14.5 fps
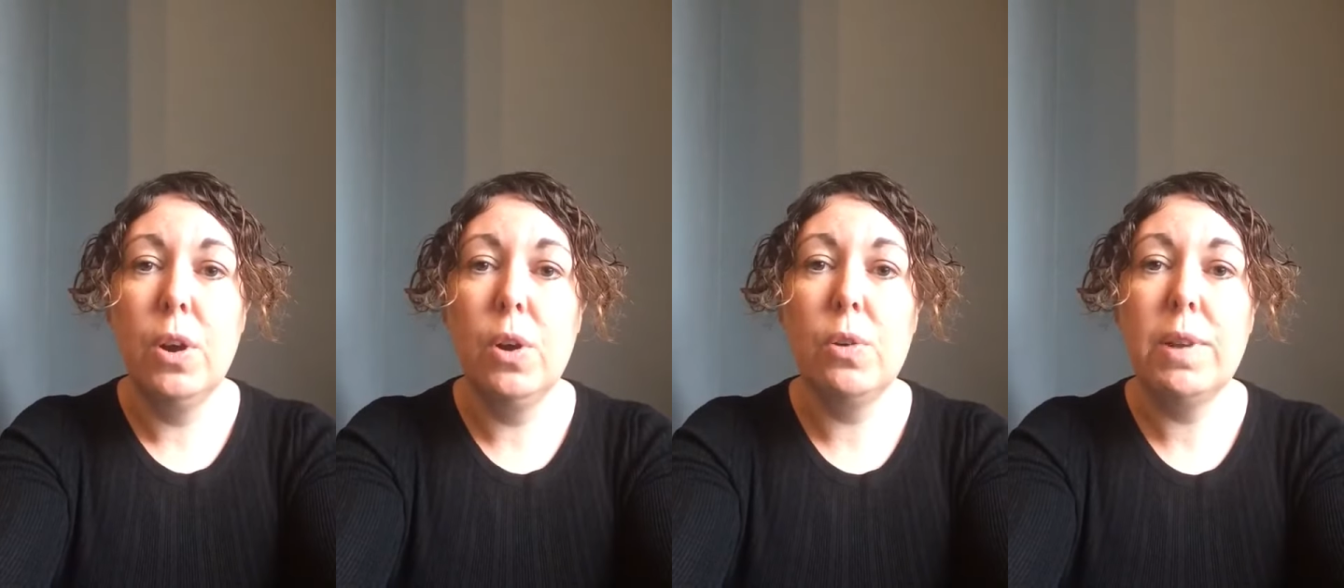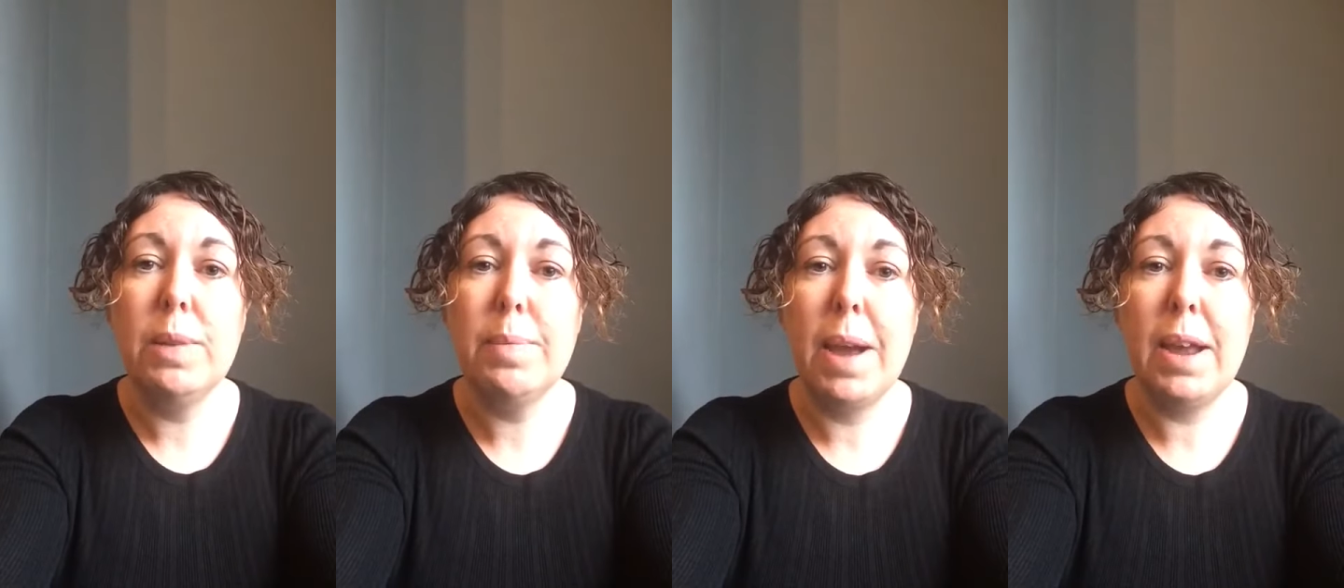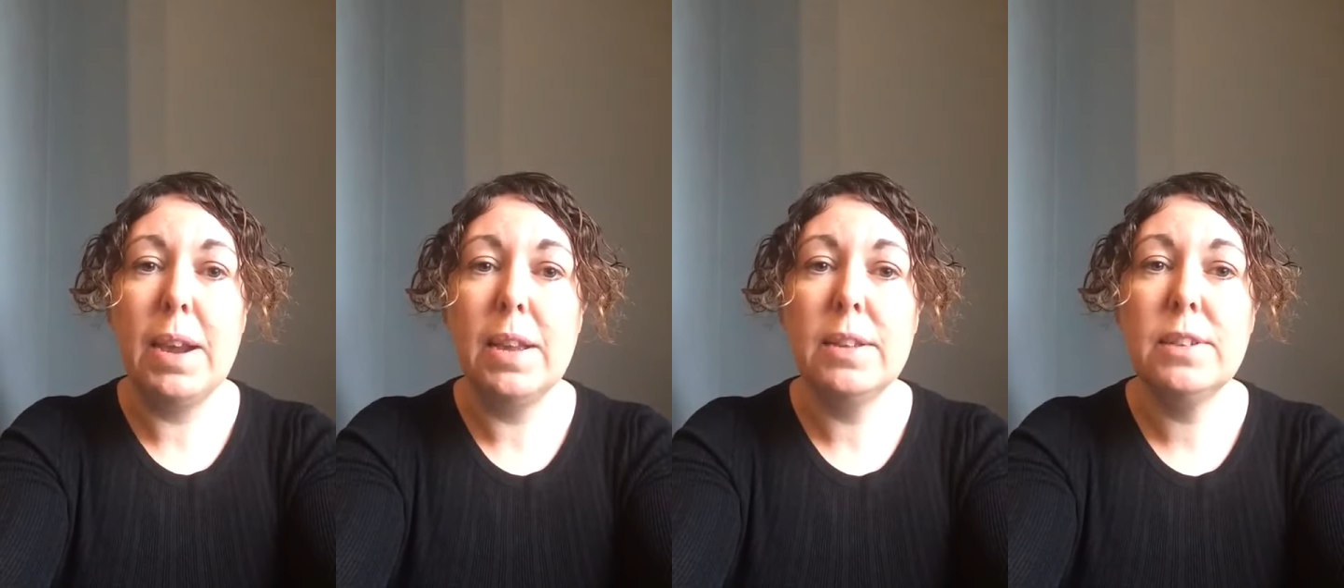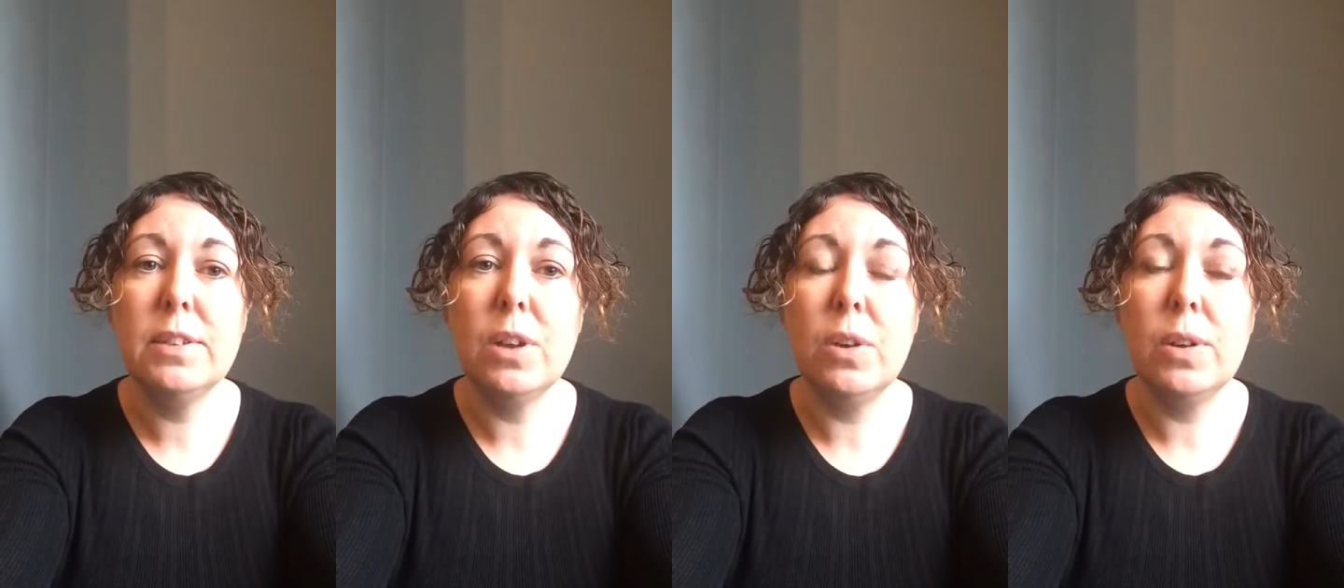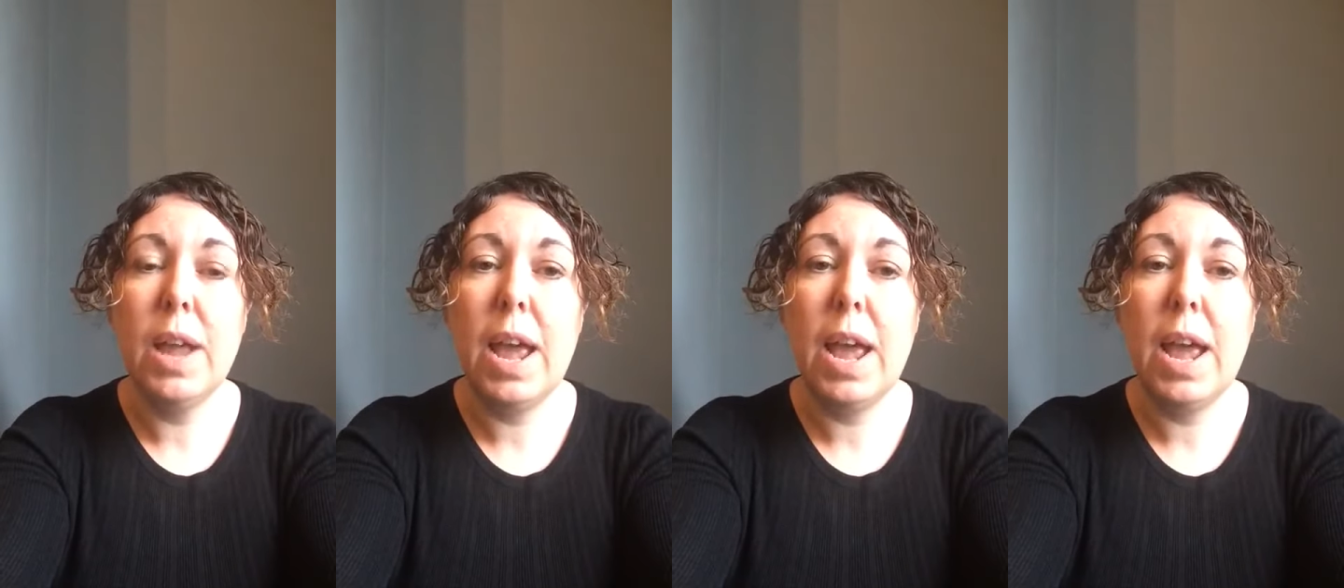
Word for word: or email us on